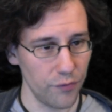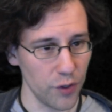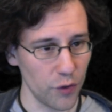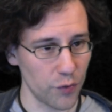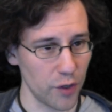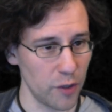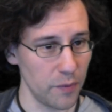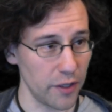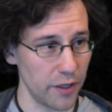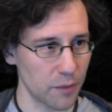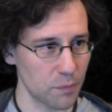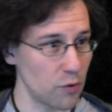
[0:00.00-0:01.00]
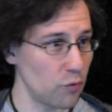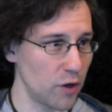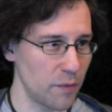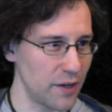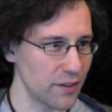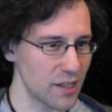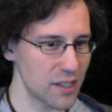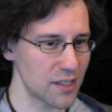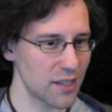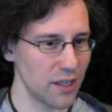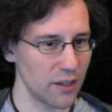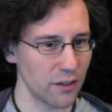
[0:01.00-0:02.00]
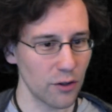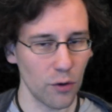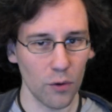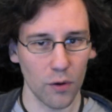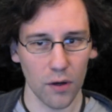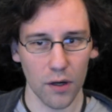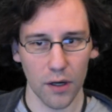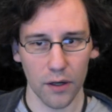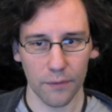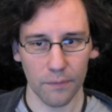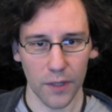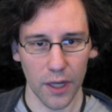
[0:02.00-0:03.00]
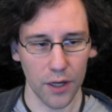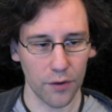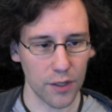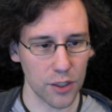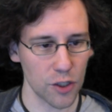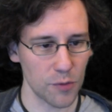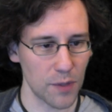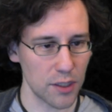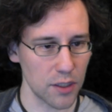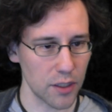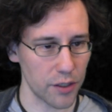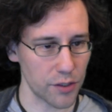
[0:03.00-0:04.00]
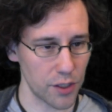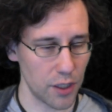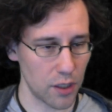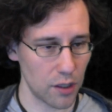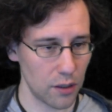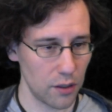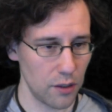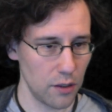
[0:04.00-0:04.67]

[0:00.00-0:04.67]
feel free to be like, but what about this thing? Or any questions about details here.